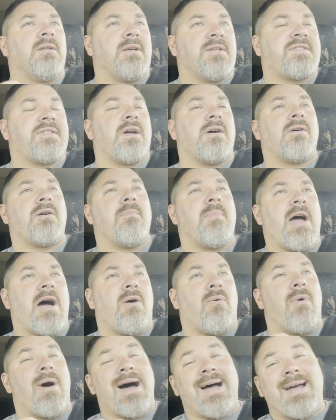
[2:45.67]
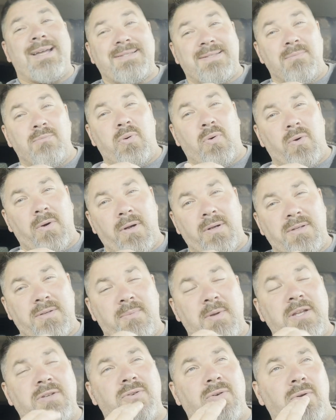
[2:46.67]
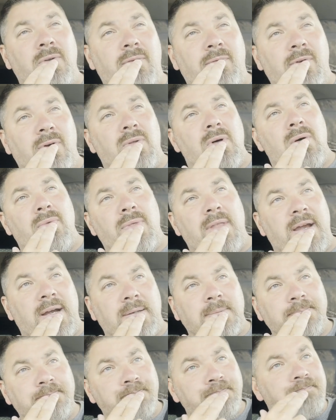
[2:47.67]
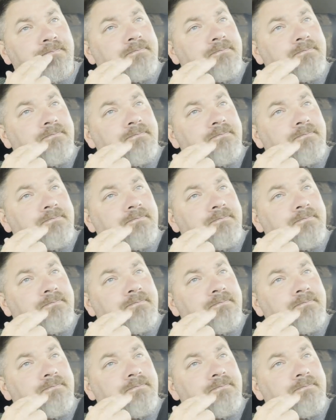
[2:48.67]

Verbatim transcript: let's talk about why it's important to be truthful on there.